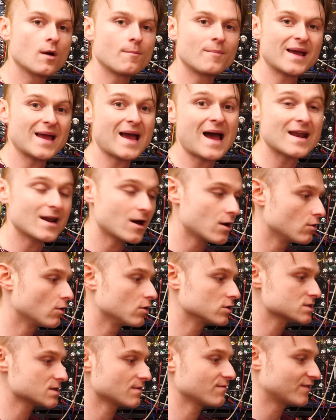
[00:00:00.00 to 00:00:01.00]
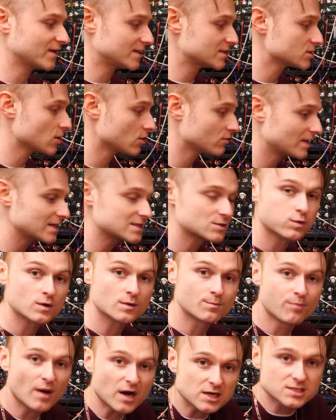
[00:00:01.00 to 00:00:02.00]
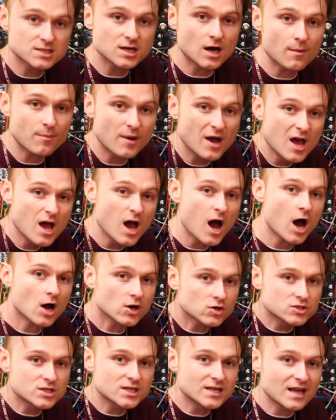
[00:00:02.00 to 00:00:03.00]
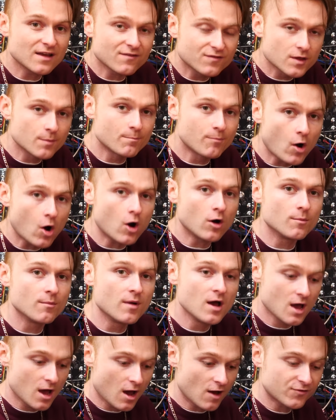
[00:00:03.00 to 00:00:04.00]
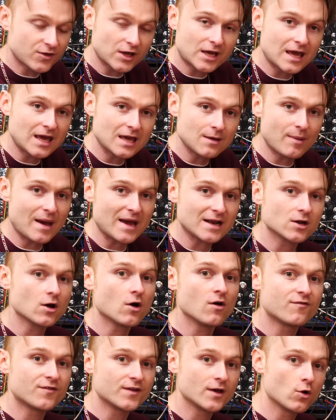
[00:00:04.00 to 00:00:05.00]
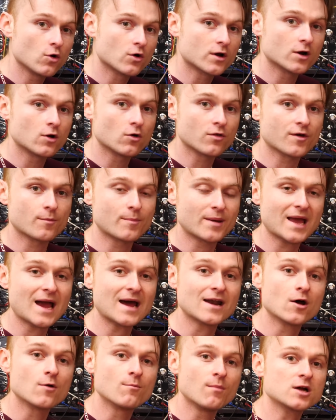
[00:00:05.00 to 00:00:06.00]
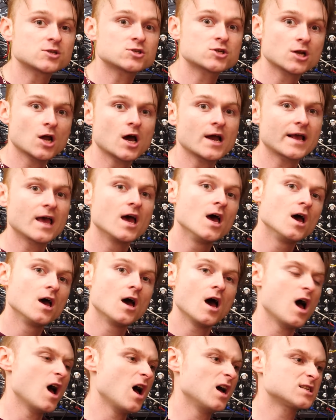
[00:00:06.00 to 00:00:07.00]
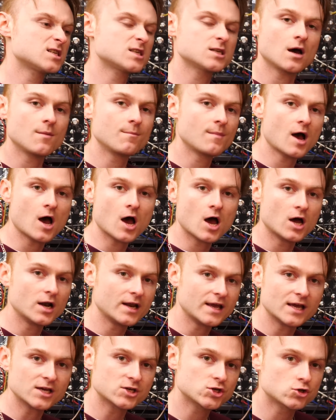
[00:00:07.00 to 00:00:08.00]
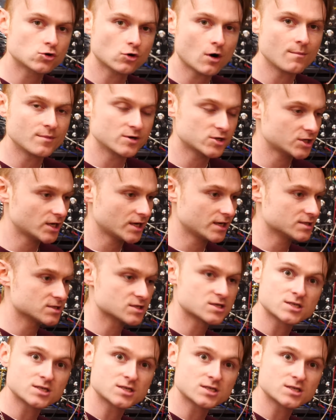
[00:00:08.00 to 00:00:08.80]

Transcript: a piano or something. So this would butt up underneath the bottom of the keybed of the organ or the piano, much like some early-ish drum machines.